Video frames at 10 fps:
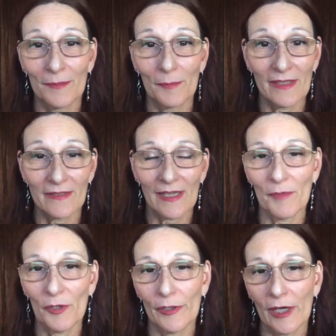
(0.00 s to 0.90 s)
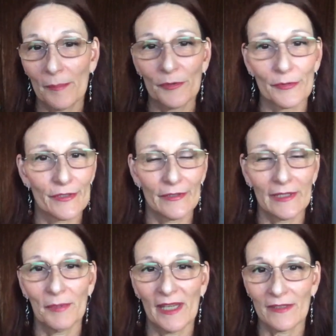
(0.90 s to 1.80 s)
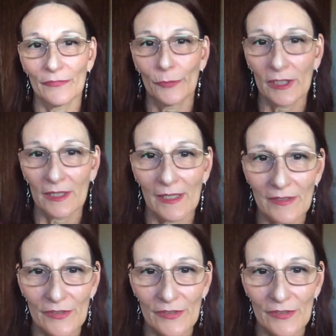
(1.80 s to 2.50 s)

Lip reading: And by the time I woke up, it was already past 4 o'clock.